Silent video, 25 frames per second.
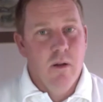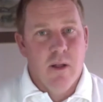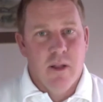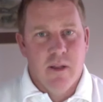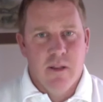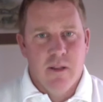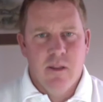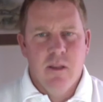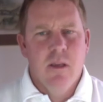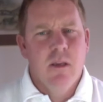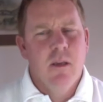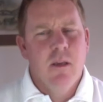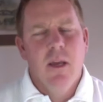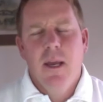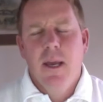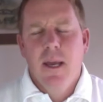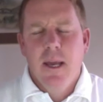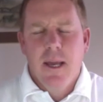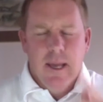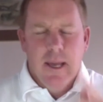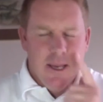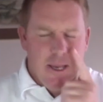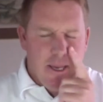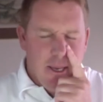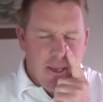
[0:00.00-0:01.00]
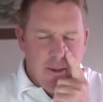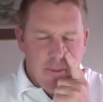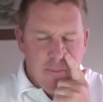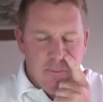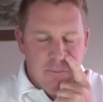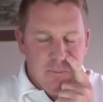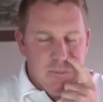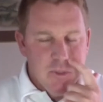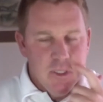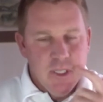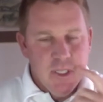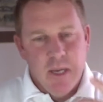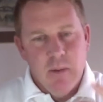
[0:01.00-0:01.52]
I think
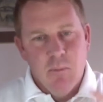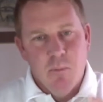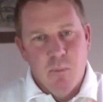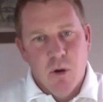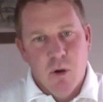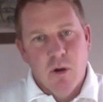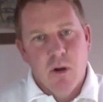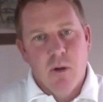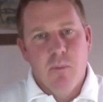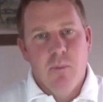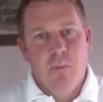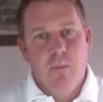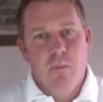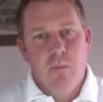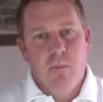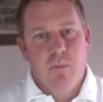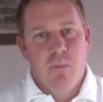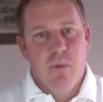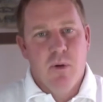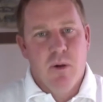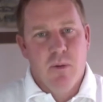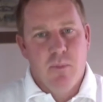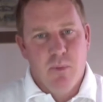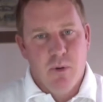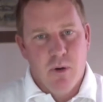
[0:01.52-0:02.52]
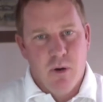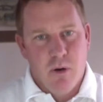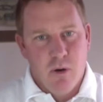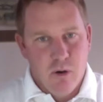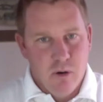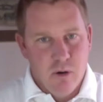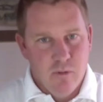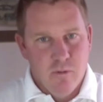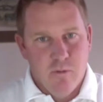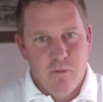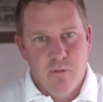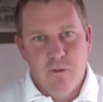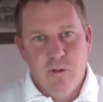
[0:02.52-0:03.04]
Shane Berger put a lot
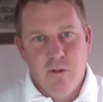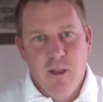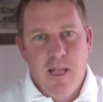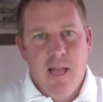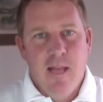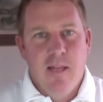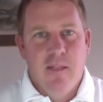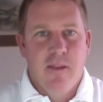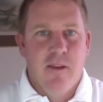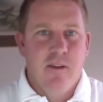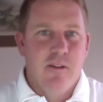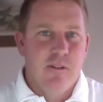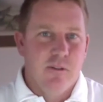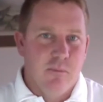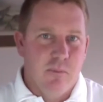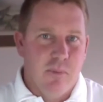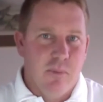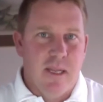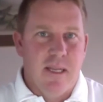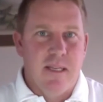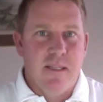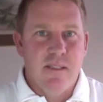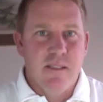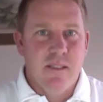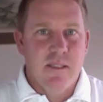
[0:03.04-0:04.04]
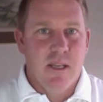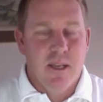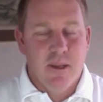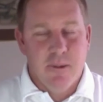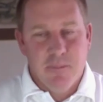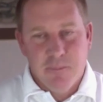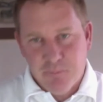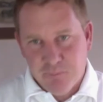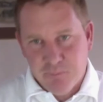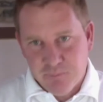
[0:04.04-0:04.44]
of things in place there,